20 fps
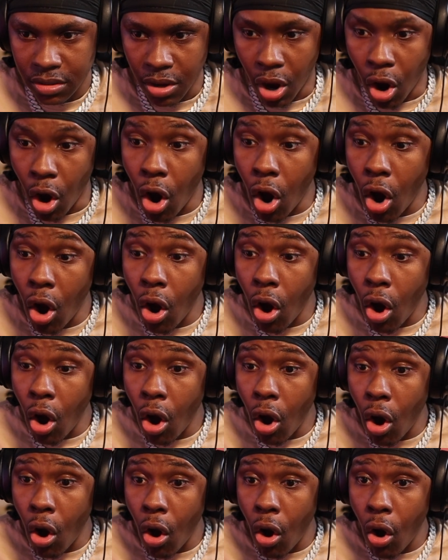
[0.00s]

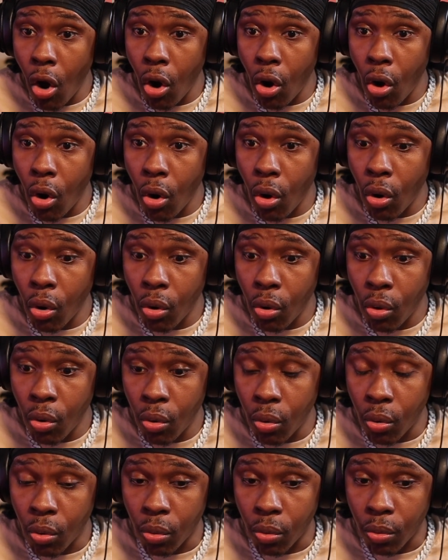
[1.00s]

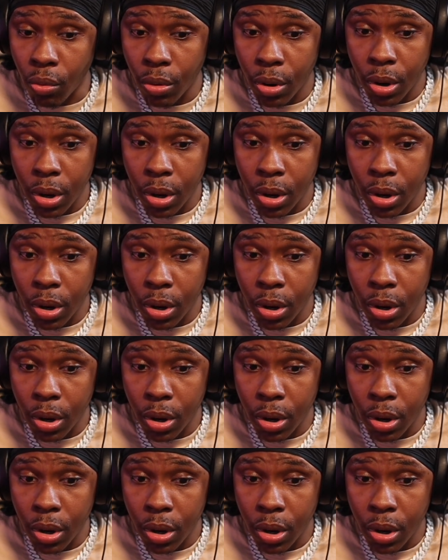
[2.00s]
Oh!